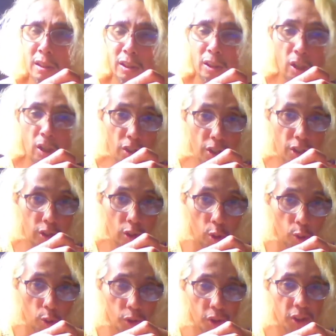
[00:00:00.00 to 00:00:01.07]
guardian
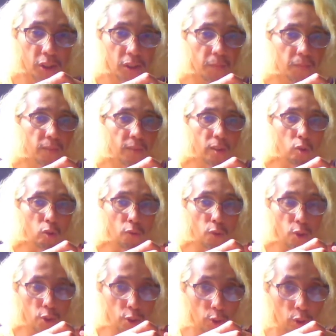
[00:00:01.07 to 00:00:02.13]
ghost
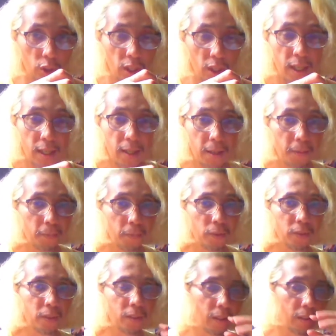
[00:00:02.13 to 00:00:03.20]
over soul.
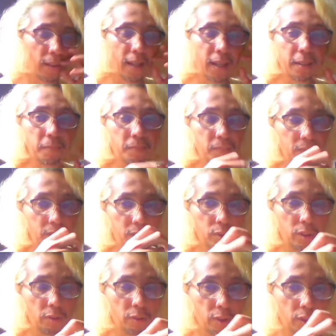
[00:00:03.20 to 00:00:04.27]
Alright?
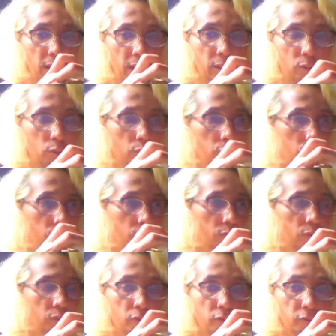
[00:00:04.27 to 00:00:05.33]
So, they were trying
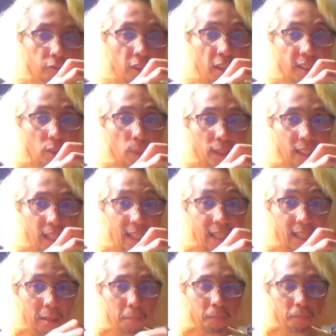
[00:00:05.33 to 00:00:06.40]
to find a way
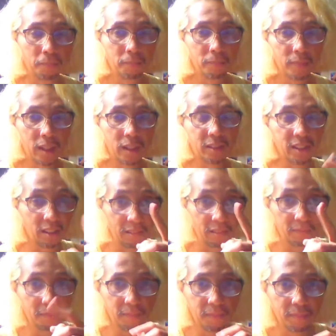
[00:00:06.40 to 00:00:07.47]
talaga.
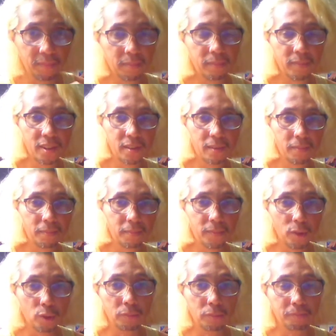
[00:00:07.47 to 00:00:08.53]
Until,
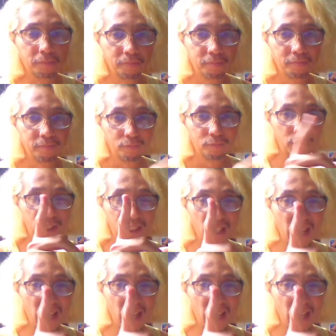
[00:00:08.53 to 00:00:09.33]
yun. Which